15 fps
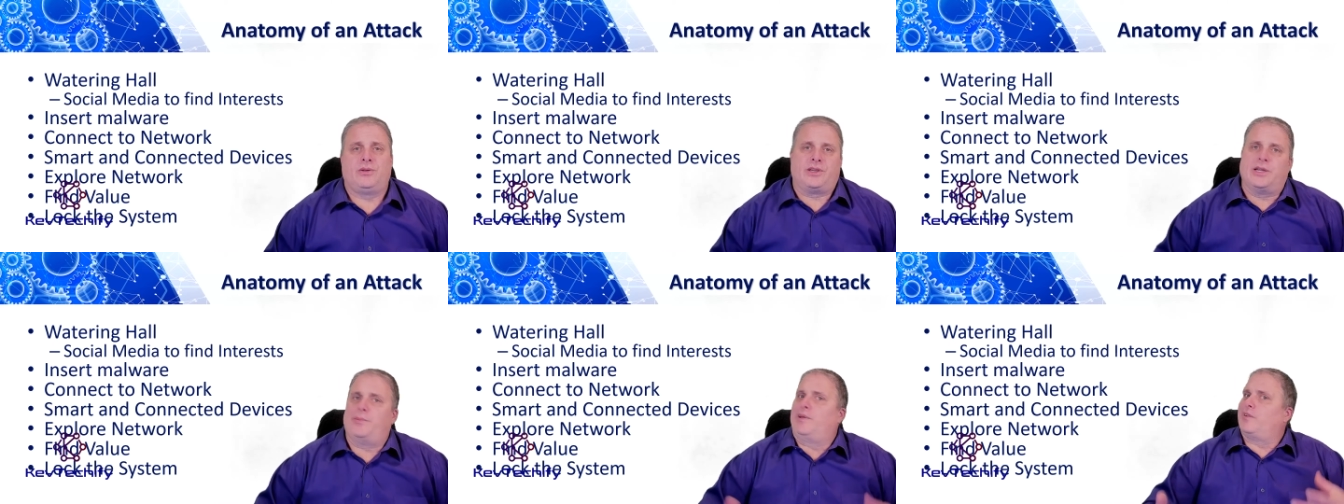
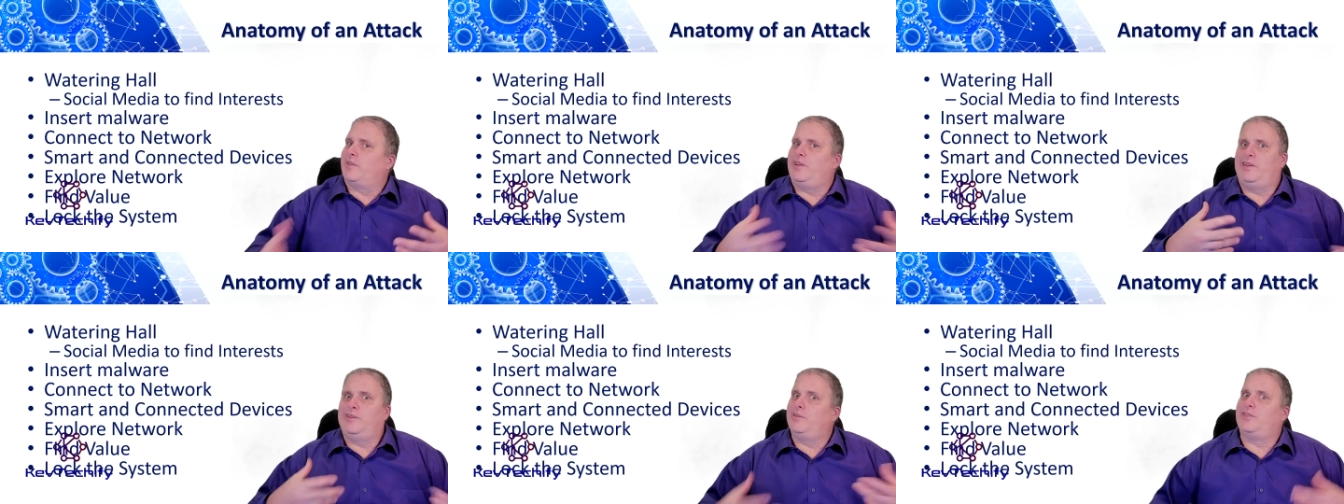
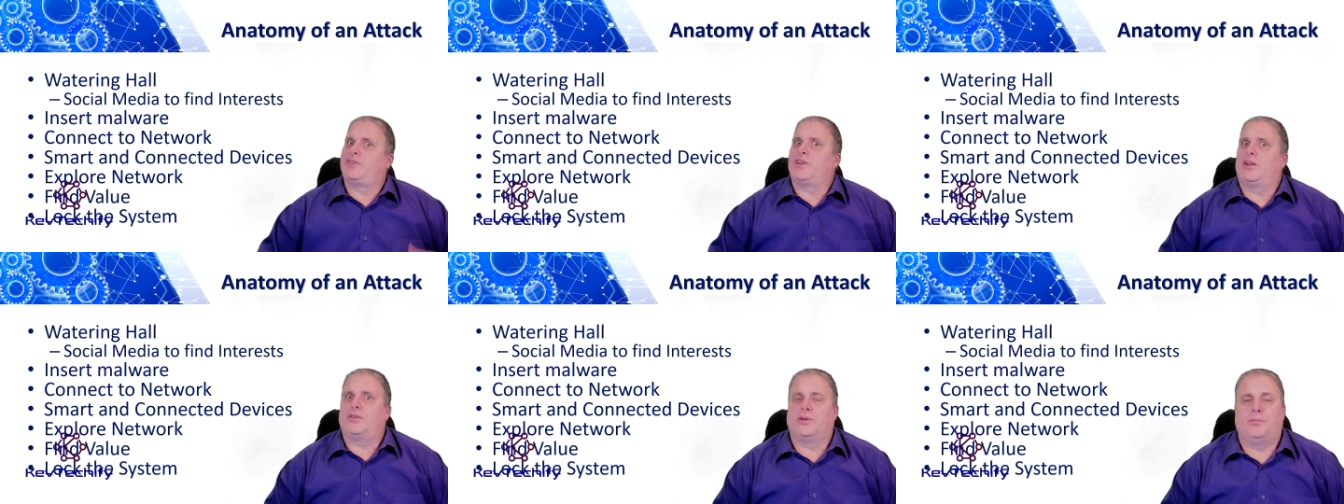Typically, you
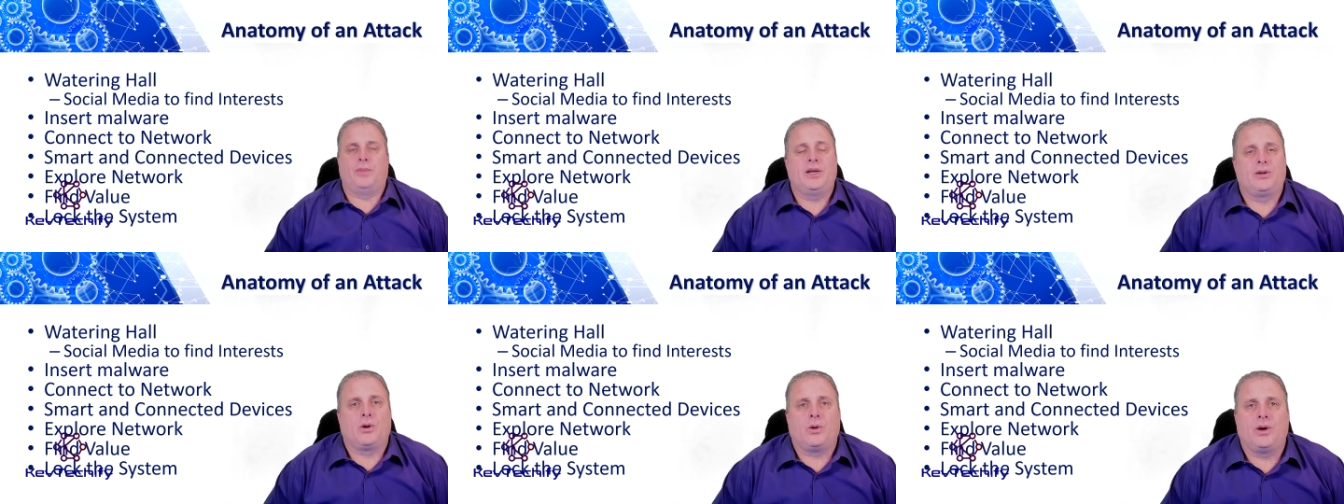sell in
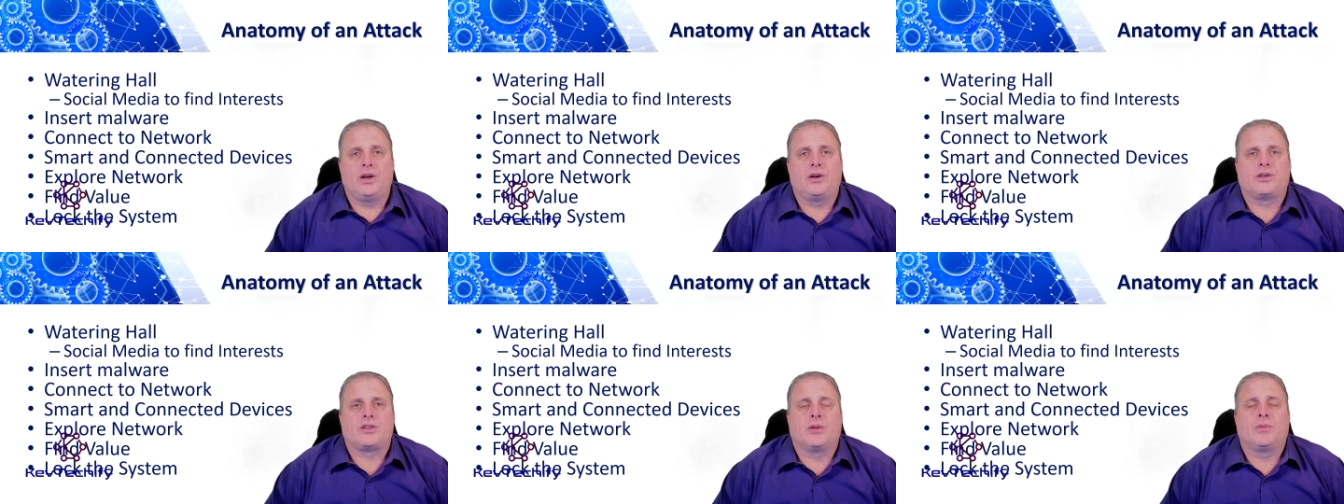Bitcoin
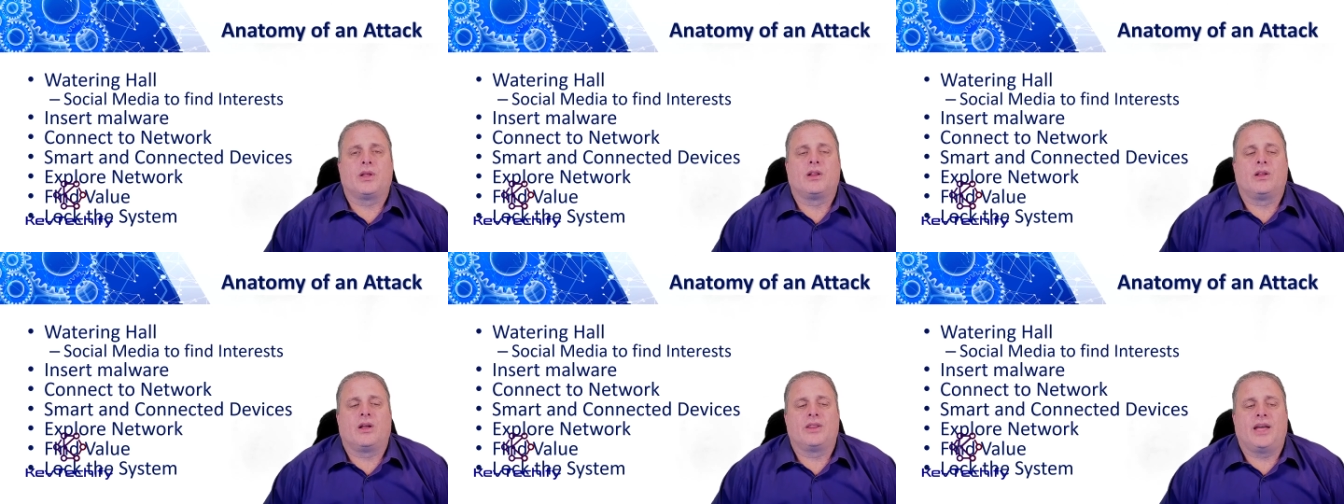or something
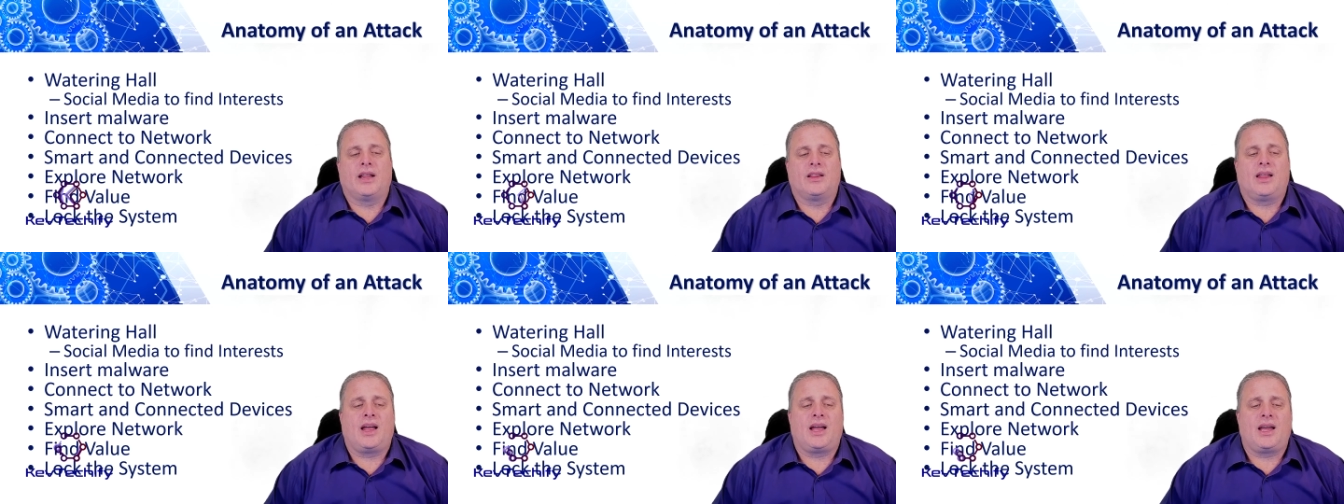along that
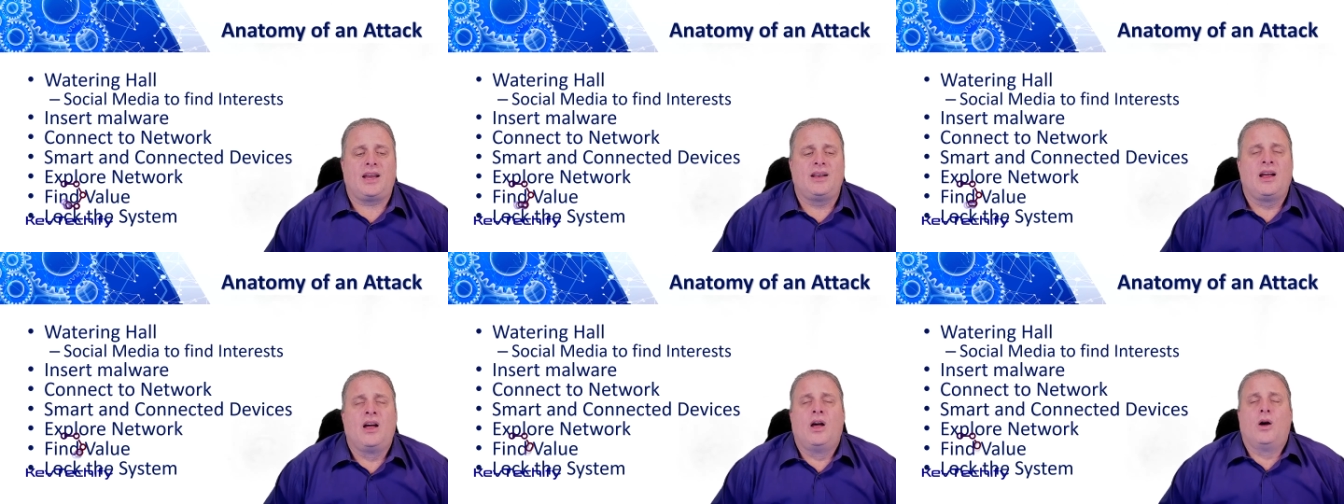line,